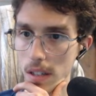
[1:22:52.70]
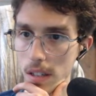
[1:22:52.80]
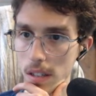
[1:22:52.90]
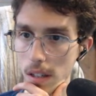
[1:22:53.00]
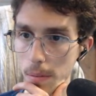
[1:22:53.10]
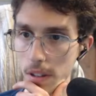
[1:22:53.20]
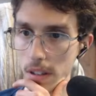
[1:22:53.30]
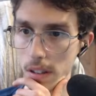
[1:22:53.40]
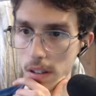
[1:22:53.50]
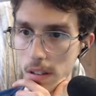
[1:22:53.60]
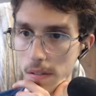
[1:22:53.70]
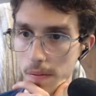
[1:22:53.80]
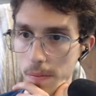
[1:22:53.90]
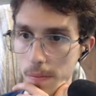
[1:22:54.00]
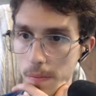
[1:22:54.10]
type of thing.
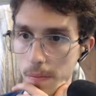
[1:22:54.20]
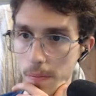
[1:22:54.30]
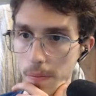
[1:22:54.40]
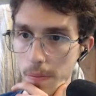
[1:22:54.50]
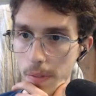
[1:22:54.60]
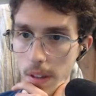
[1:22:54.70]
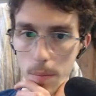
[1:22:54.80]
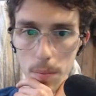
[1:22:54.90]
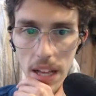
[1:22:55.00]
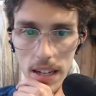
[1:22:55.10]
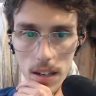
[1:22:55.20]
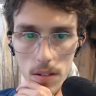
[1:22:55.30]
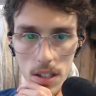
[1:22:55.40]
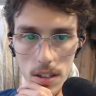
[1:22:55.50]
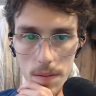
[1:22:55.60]
Black
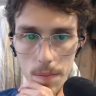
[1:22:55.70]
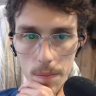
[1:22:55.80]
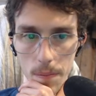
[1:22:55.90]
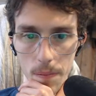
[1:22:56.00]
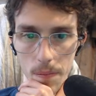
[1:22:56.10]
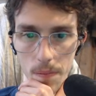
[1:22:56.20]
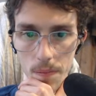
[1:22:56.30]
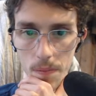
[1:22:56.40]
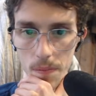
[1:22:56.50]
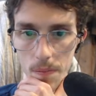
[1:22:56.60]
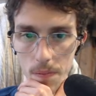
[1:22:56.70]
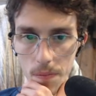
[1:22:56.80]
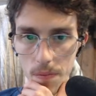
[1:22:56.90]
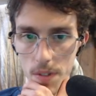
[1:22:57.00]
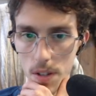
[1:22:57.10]
outline.
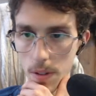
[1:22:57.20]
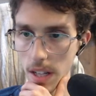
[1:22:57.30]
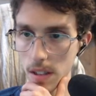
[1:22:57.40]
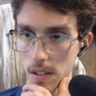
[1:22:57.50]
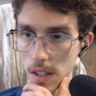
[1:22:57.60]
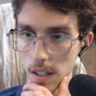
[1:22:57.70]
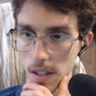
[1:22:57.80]
Let's see what that looks like.